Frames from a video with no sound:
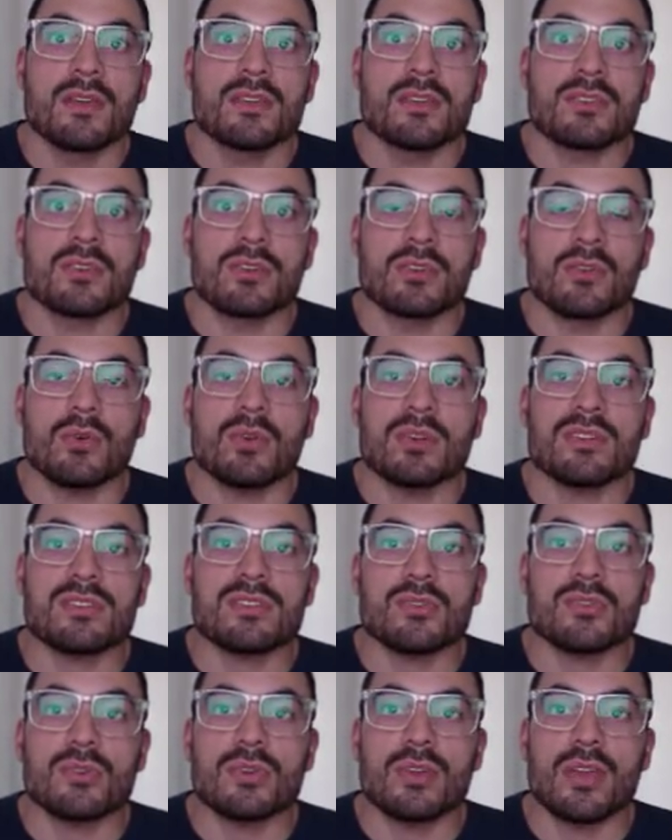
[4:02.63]
So in order
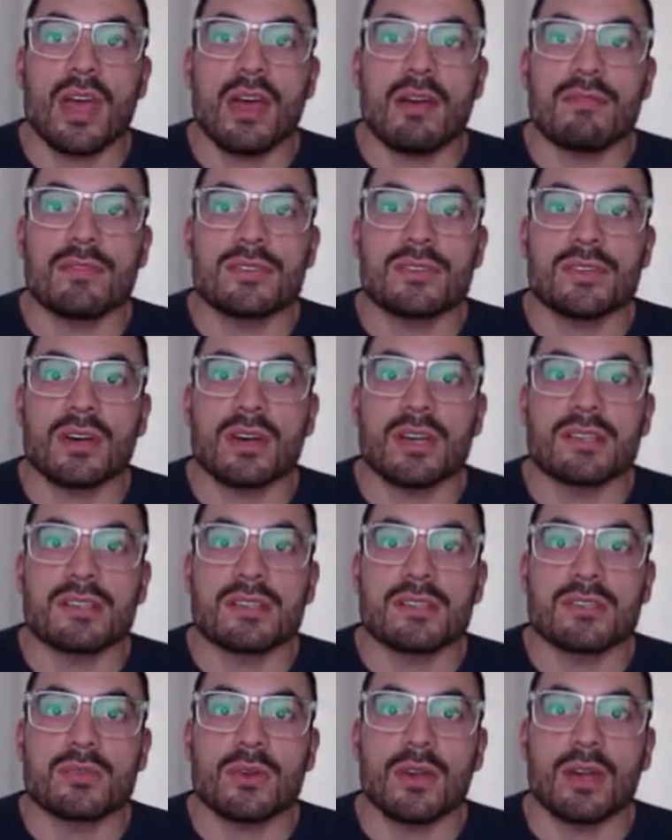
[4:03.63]
to advertise
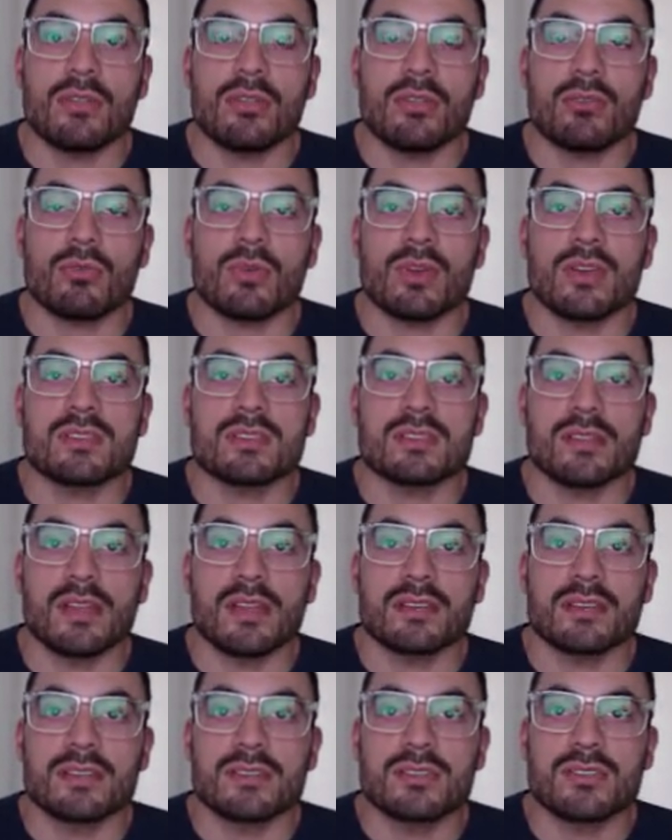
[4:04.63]
into our 3
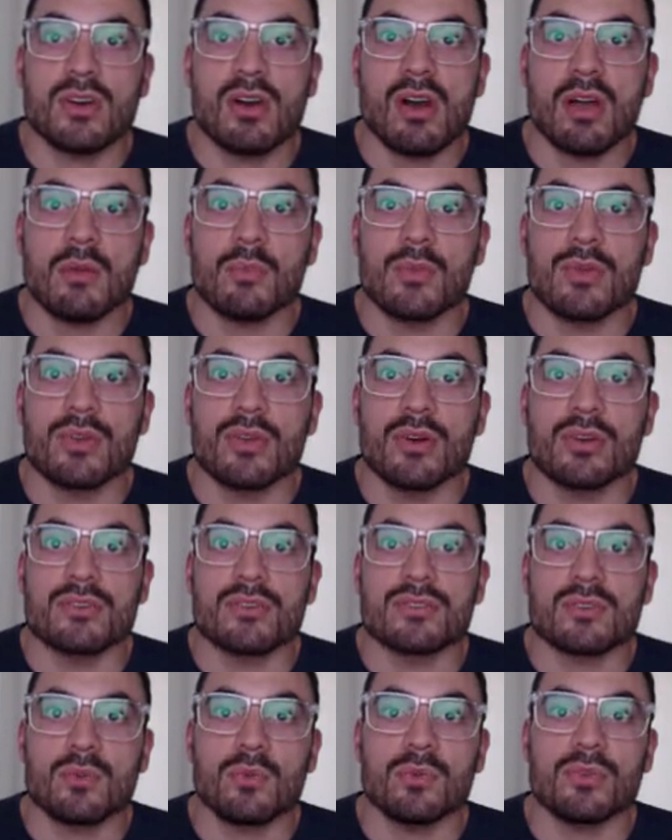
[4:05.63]
selected time
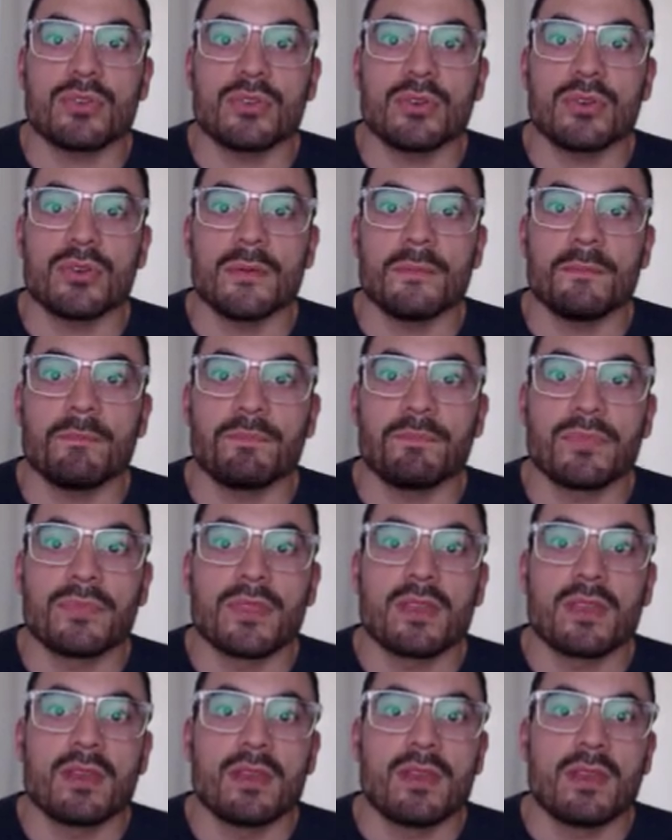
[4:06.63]
windows, all we'll do
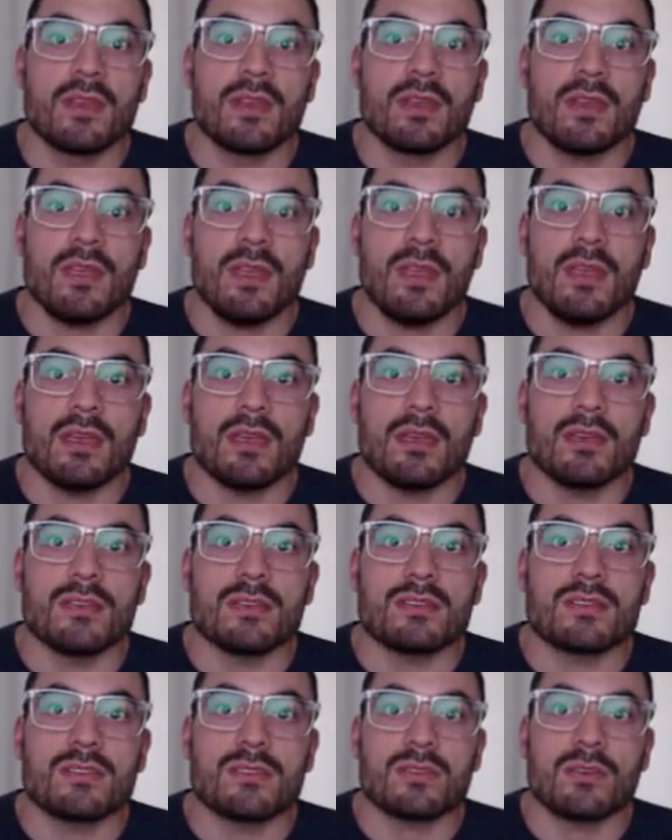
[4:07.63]

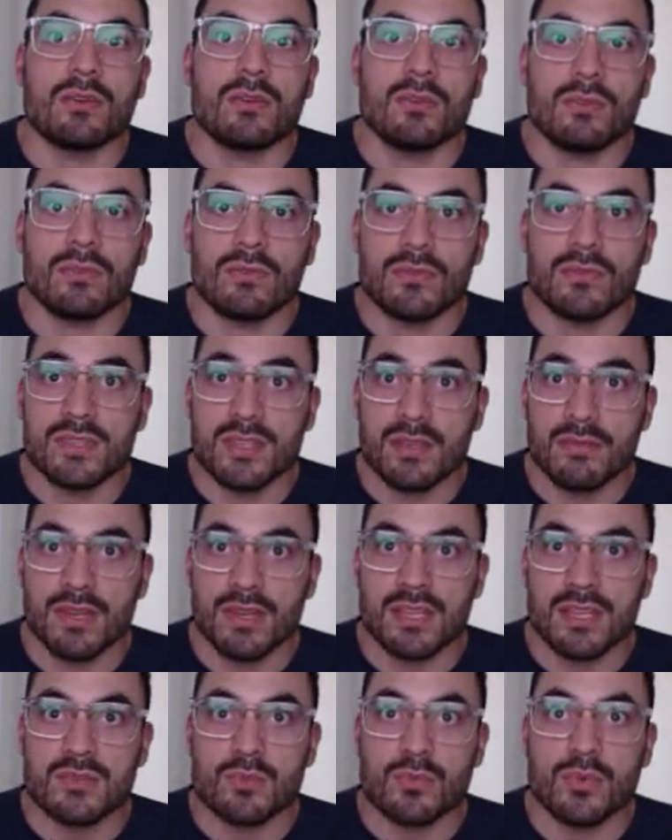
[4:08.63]
is, 7
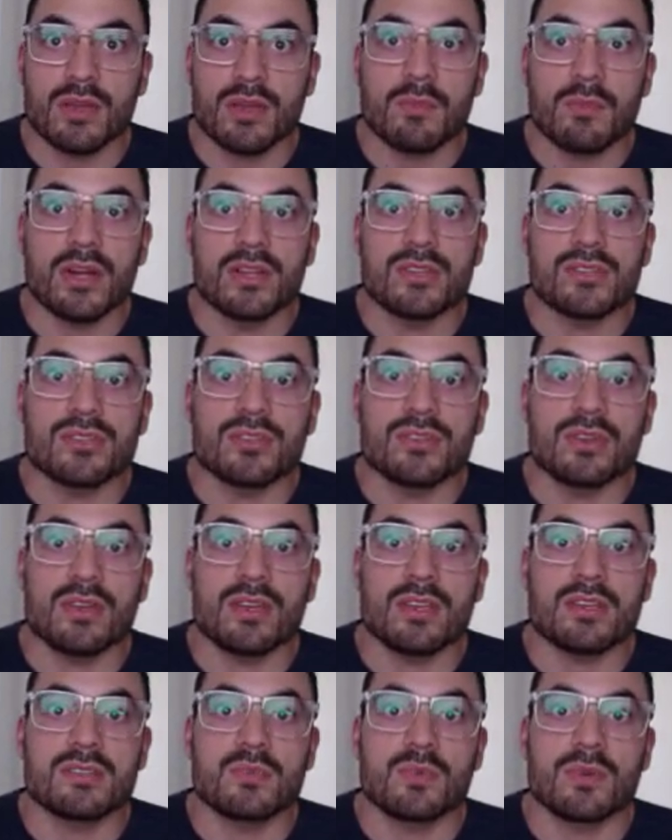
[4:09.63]
days a week mind you,
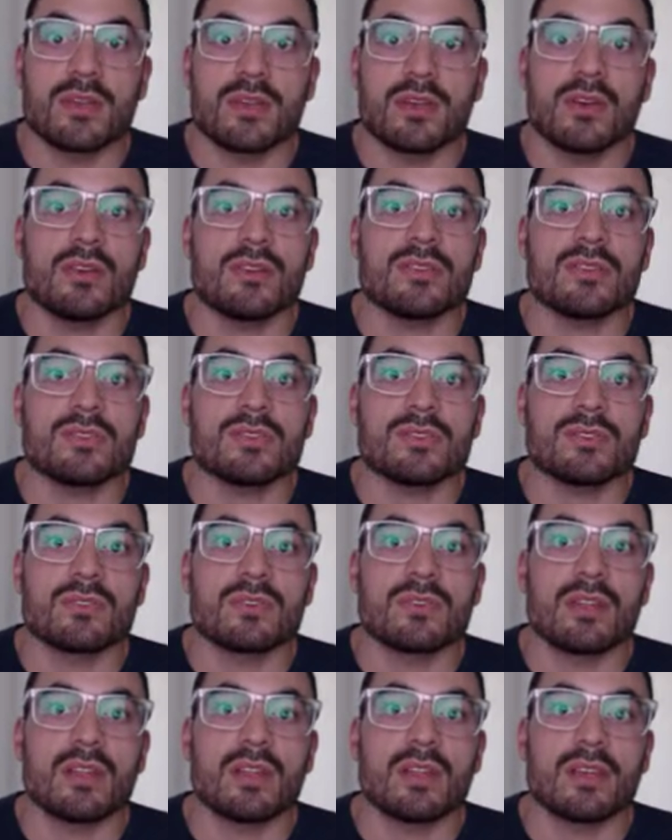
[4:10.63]
is we're going
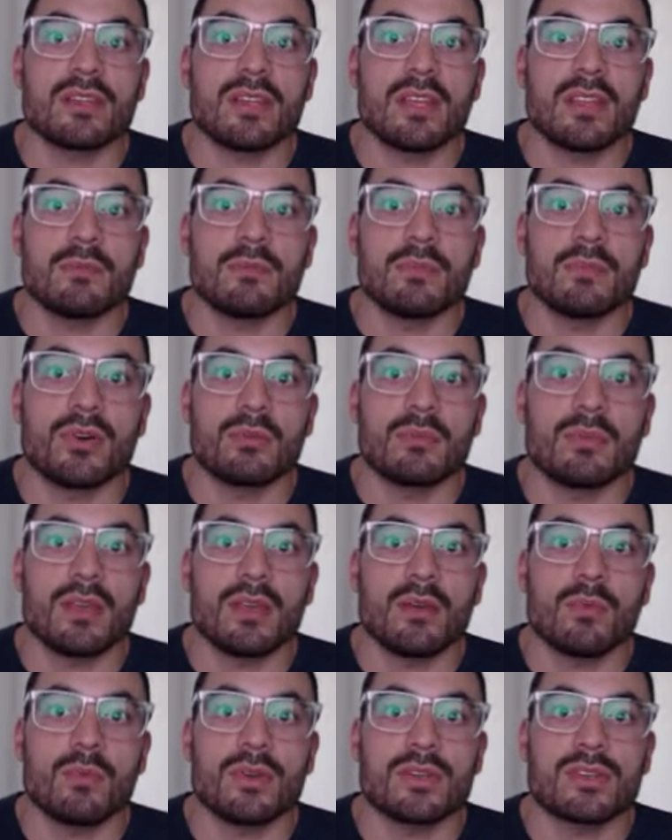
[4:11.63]
to click down the bottom
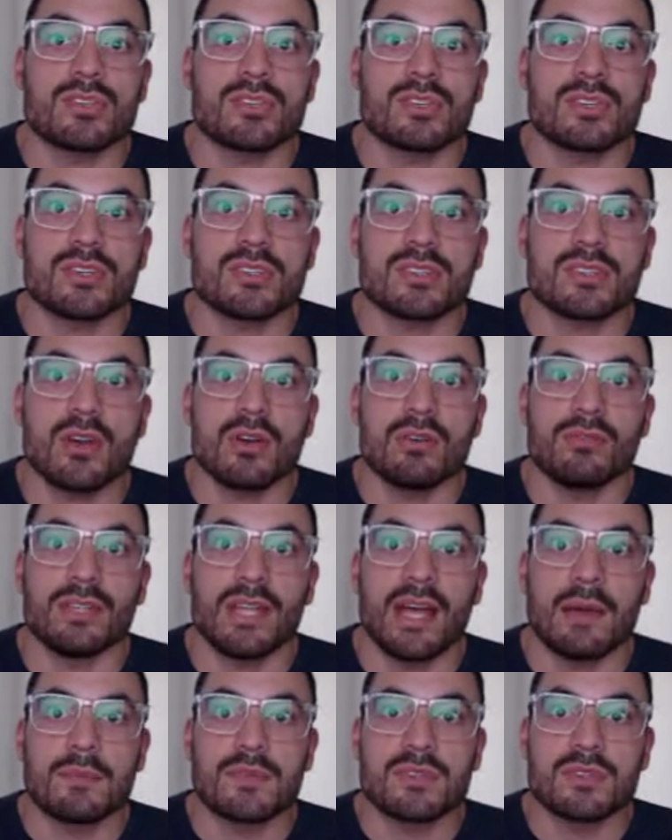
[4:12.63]
here, which just
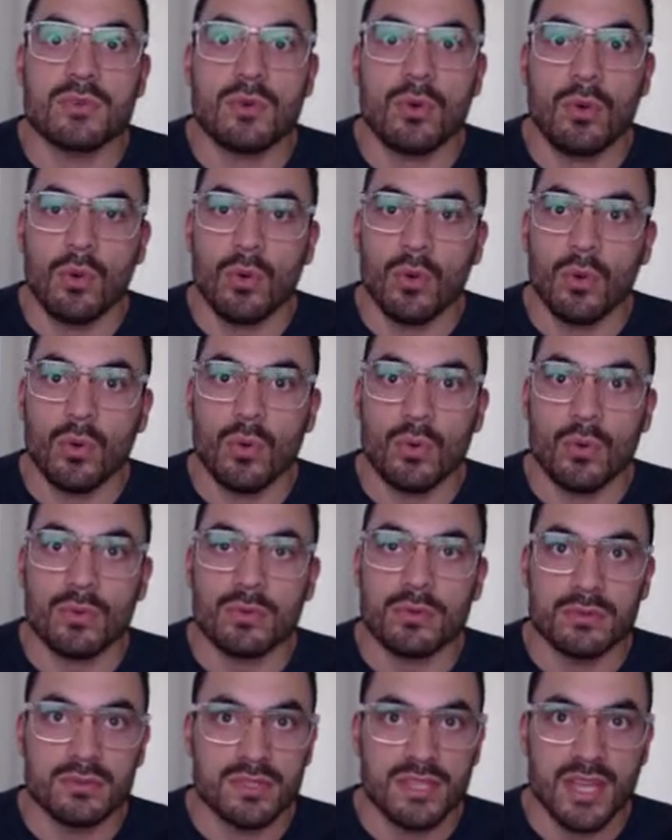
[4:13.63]
overlaps all
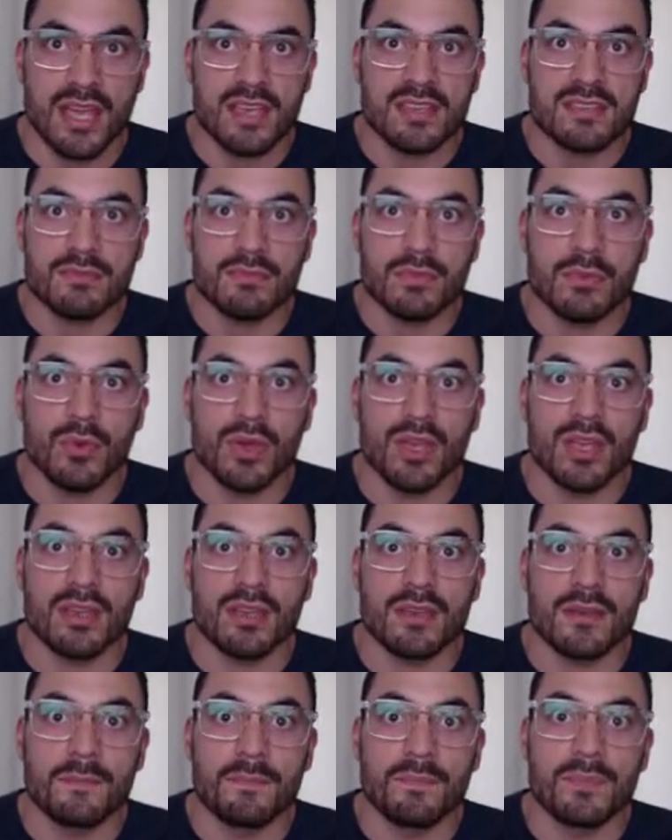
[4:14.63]
days of the
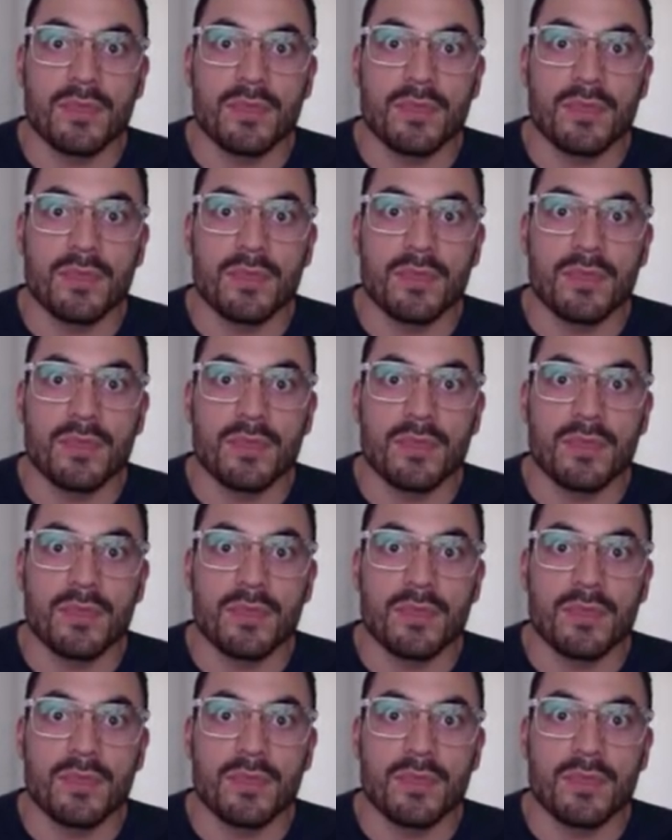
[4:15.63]
week.